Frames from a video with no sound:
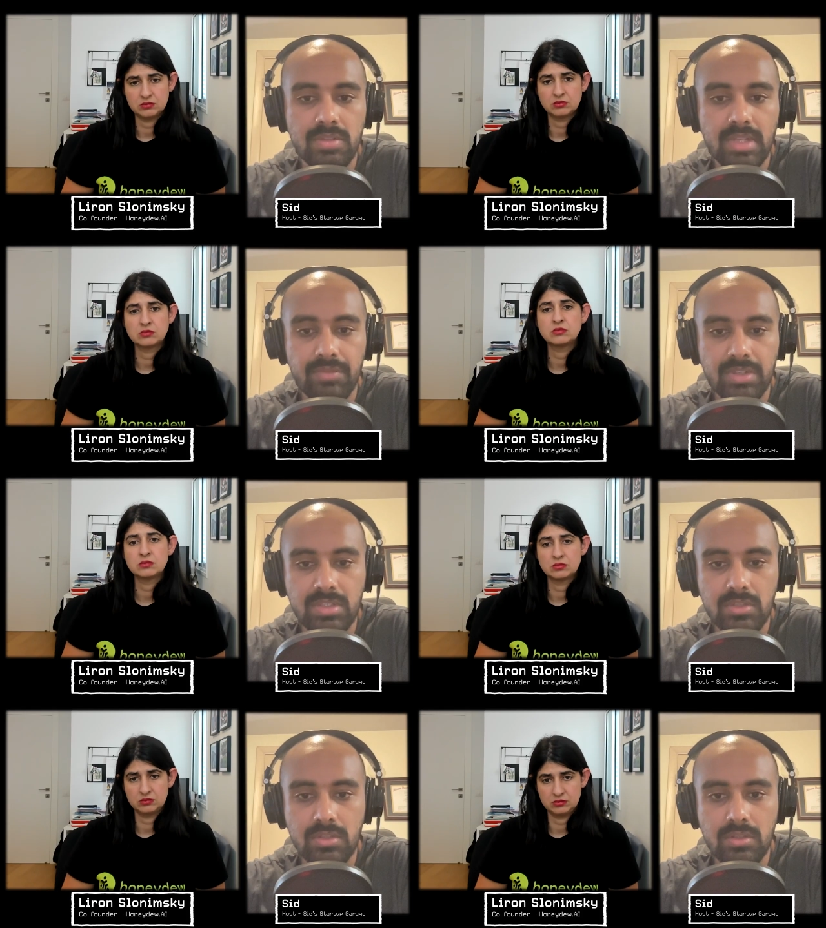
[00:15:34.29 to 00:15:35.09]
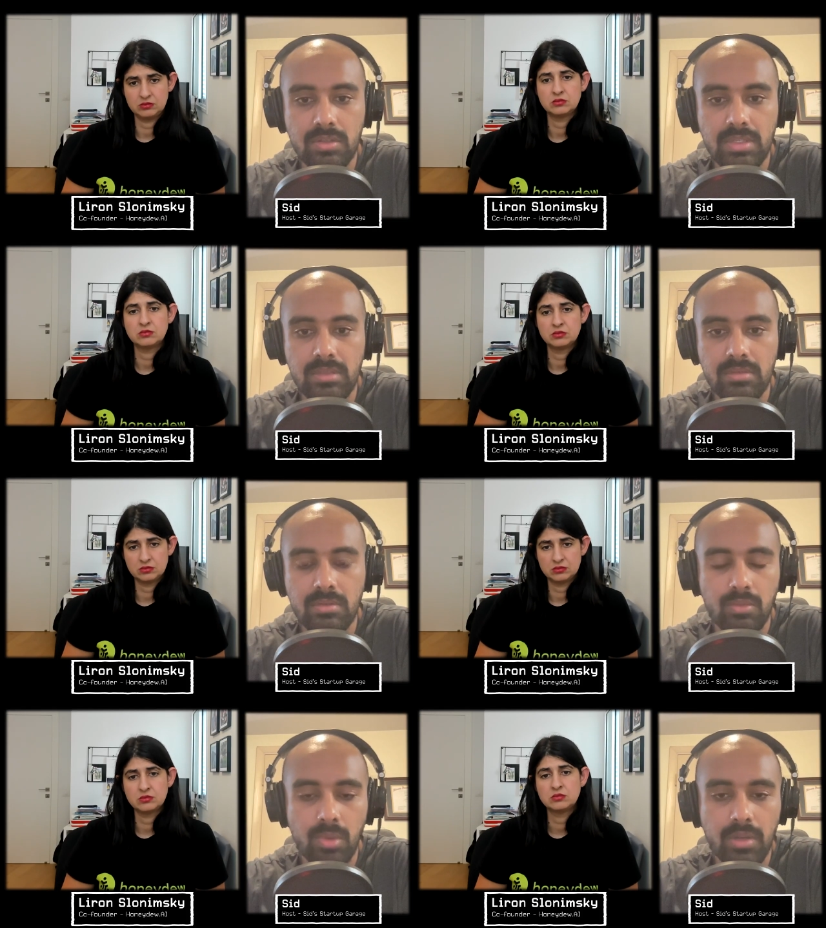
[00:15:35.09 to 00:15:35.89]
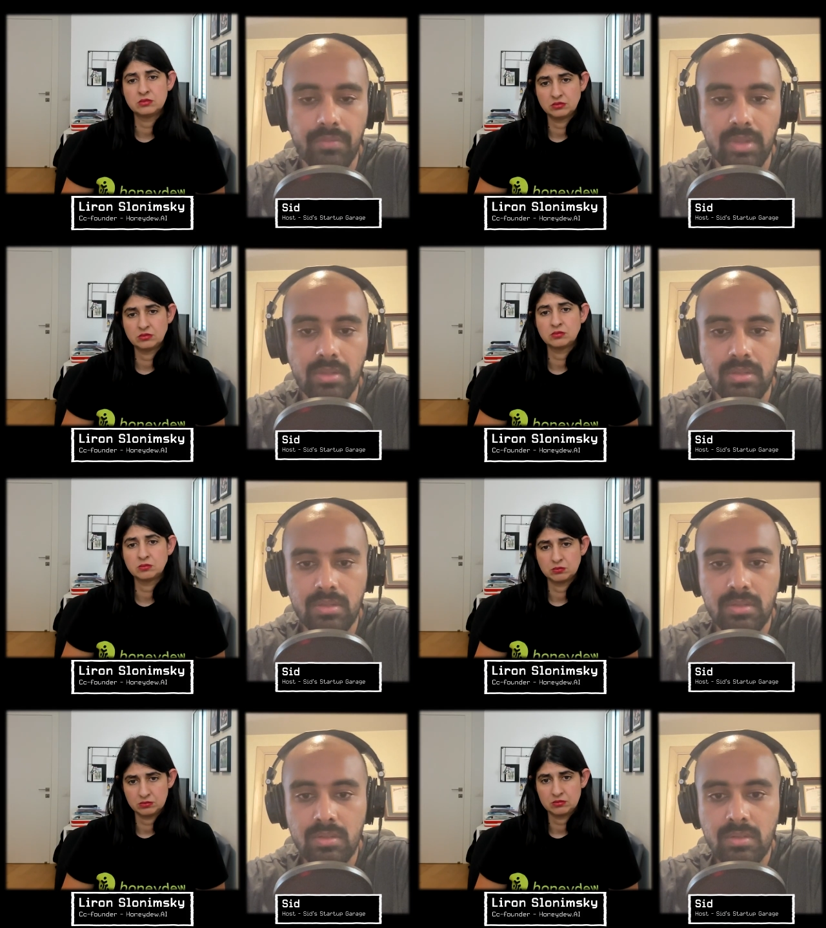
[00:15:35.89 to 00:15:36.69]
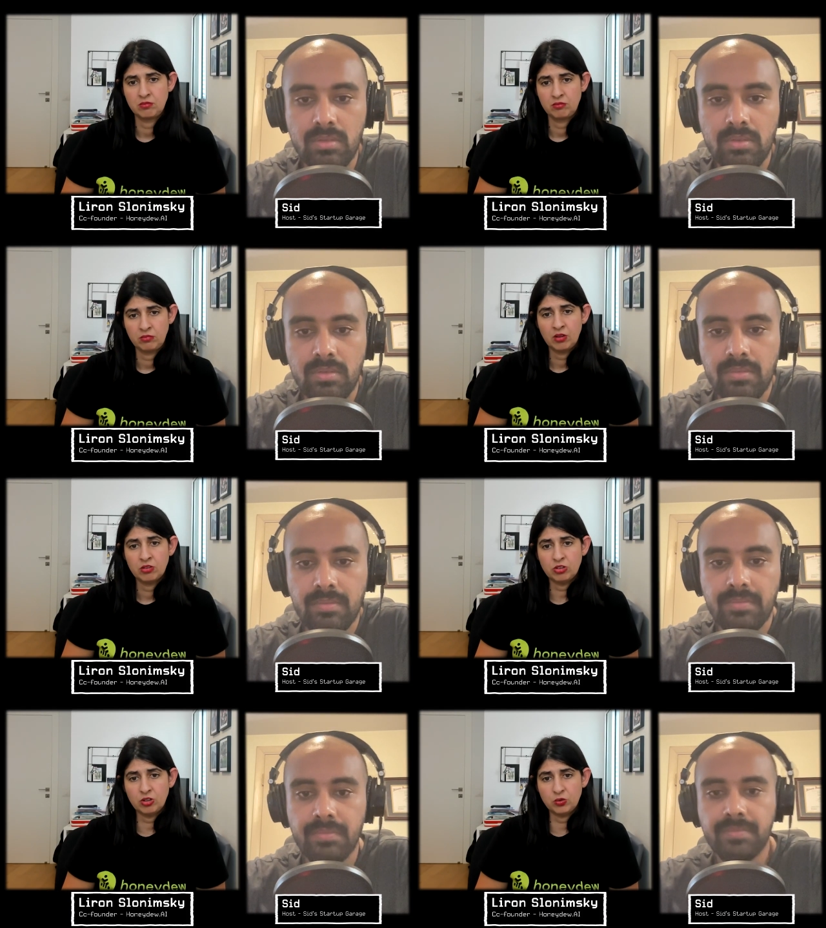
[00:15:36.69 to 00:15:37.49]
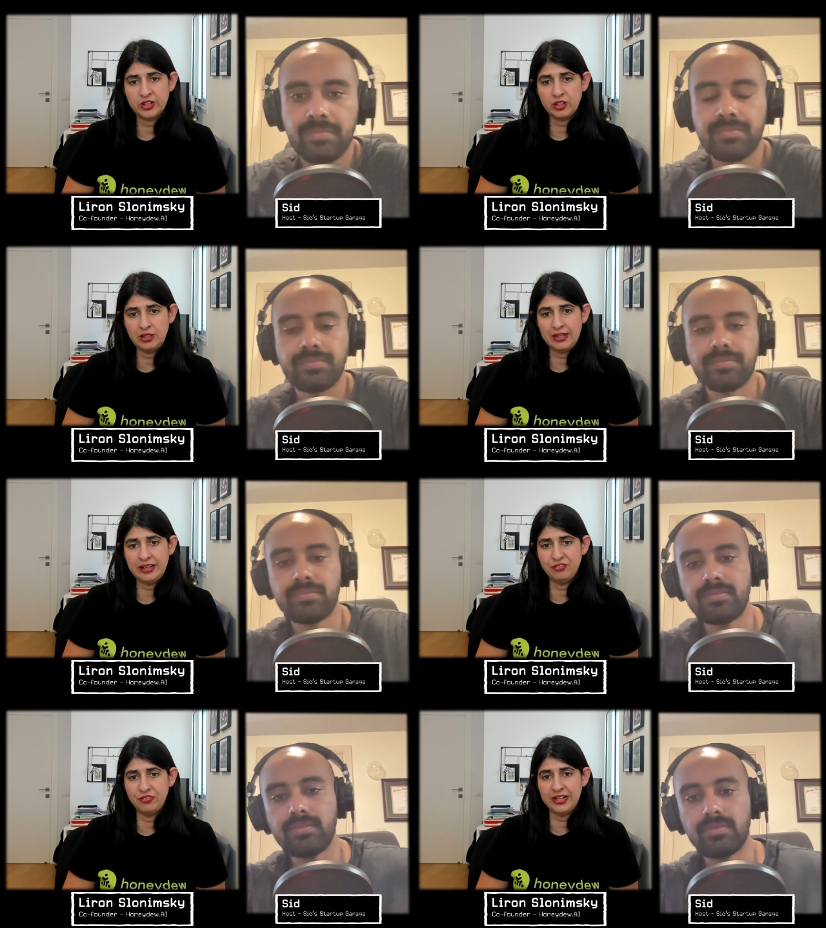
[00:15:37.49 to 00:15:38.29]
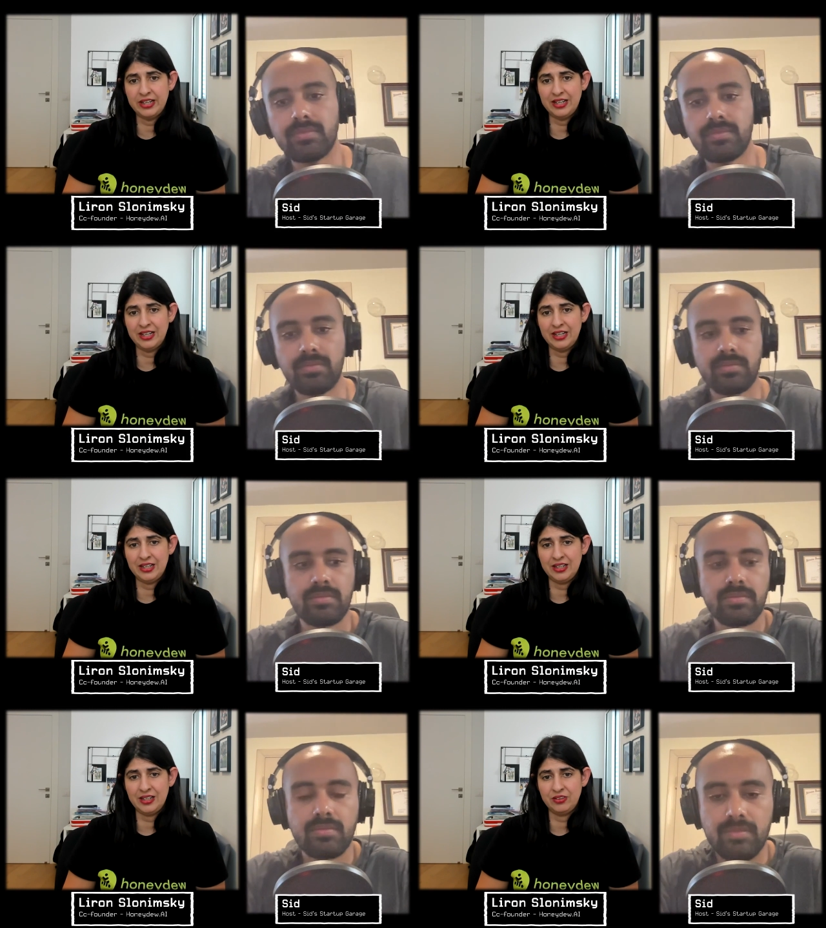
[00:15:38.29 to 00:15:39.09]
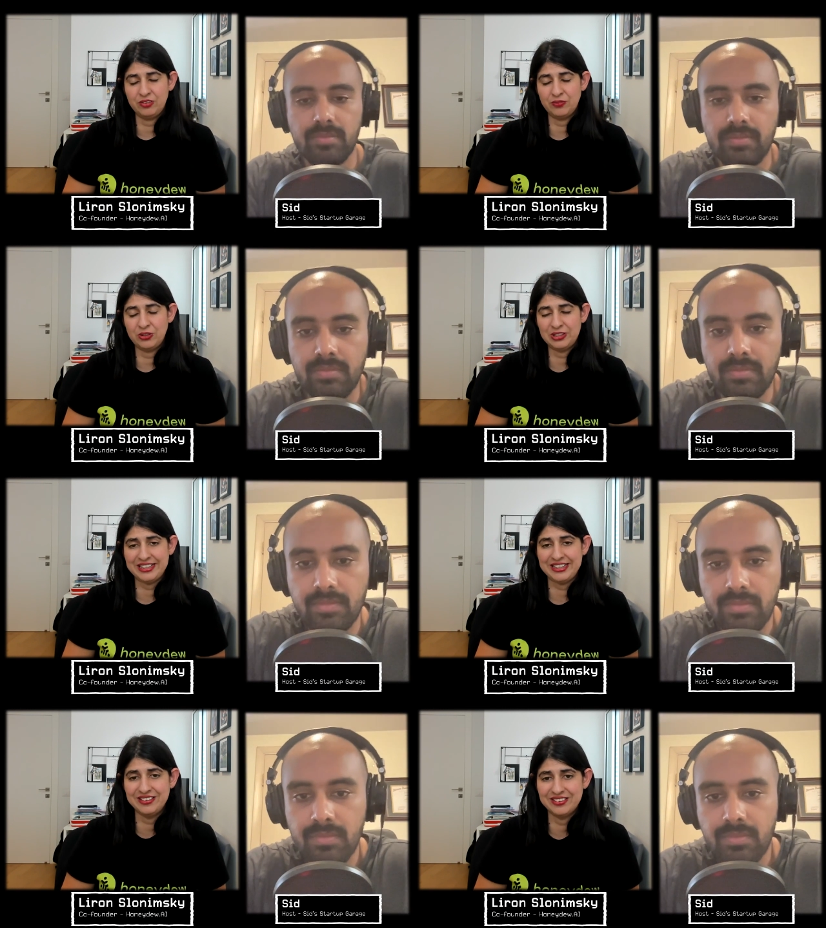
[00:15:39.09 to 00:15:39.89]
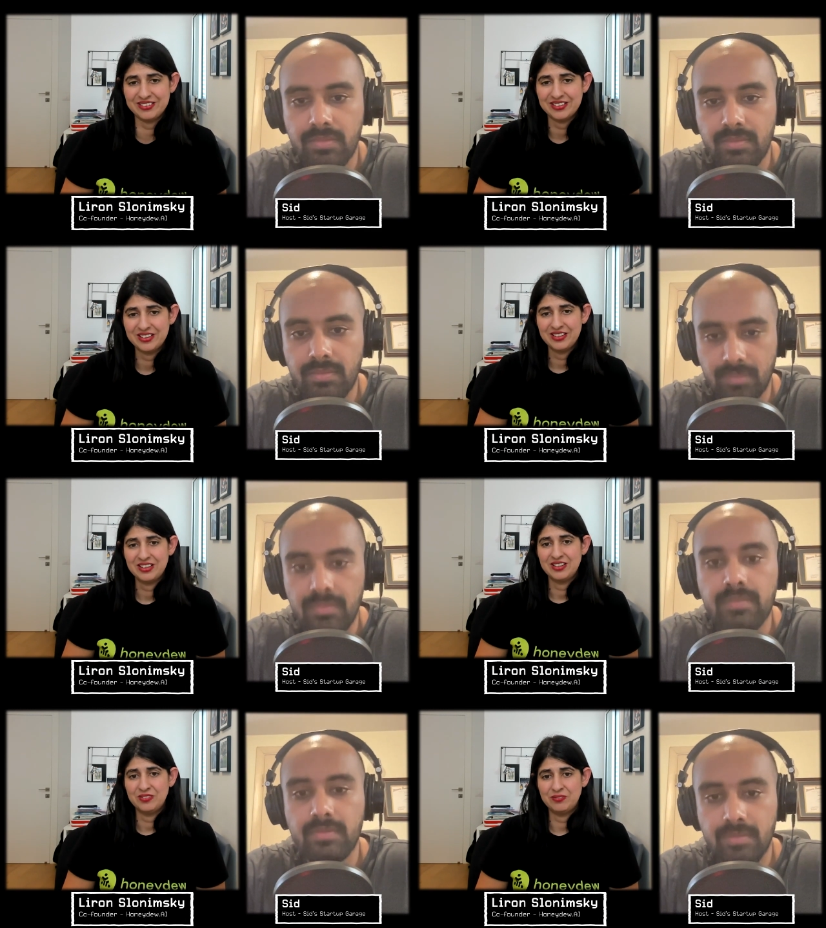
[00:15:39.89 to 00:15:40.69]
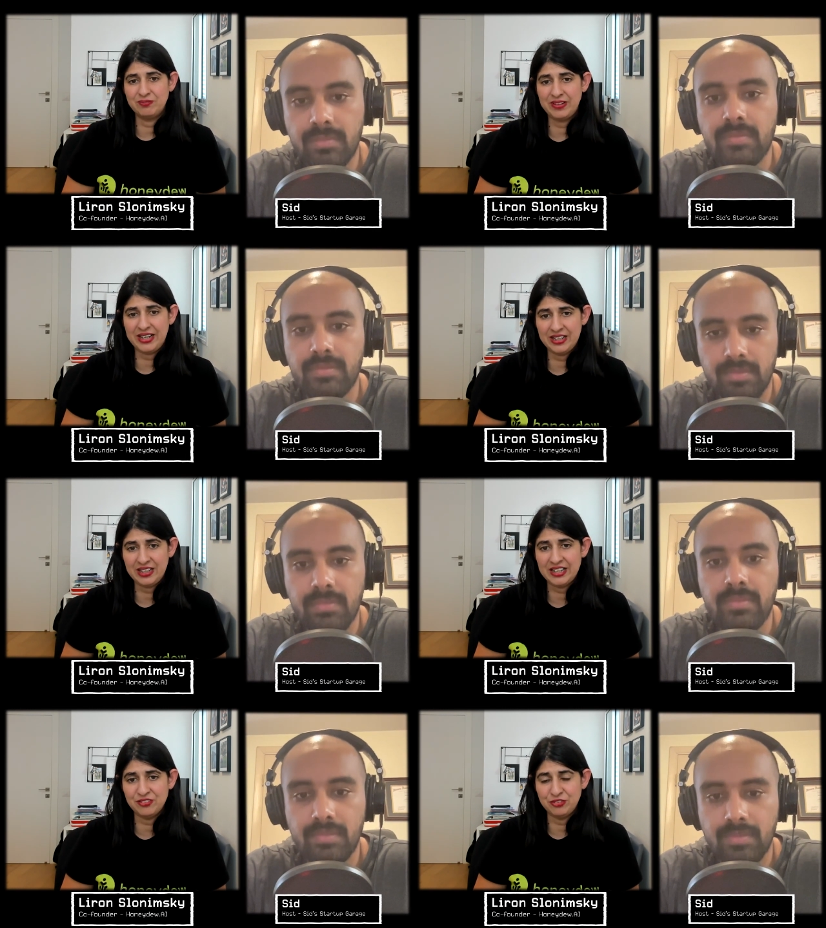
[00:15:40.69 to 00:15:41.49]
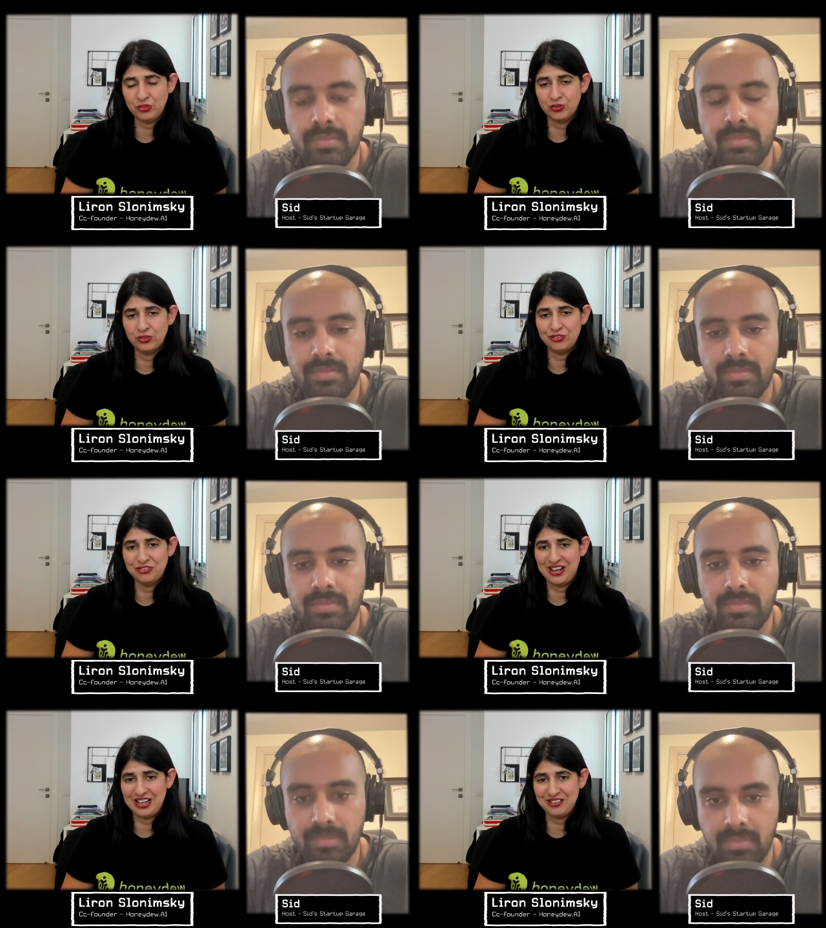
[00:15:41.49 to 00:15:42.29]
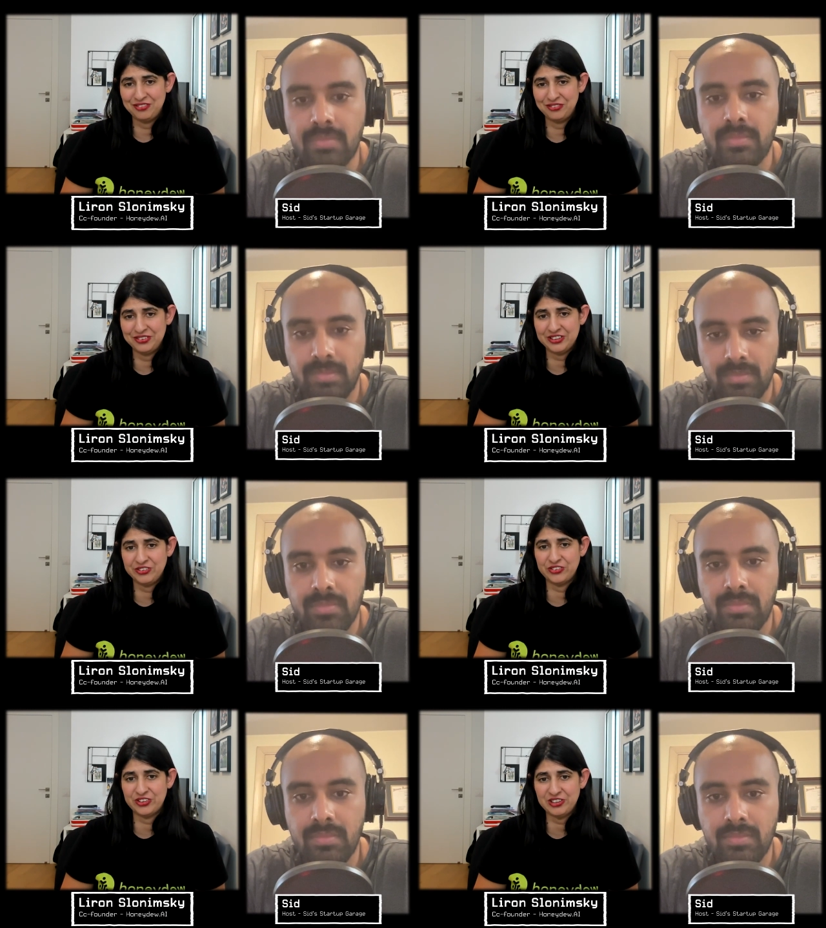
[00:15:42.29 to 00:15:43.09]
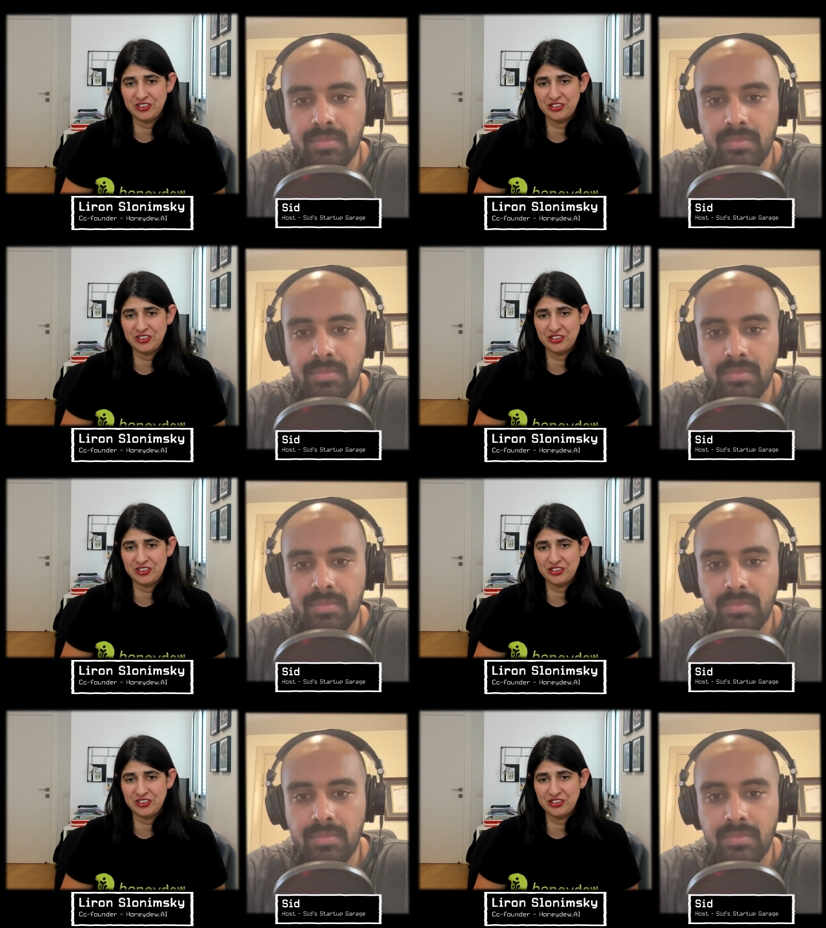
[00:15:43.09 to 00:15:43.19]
Speaker 1: San Francisco and work there?
Speaker 2: So we all have uh, small kids. My I have two, five years old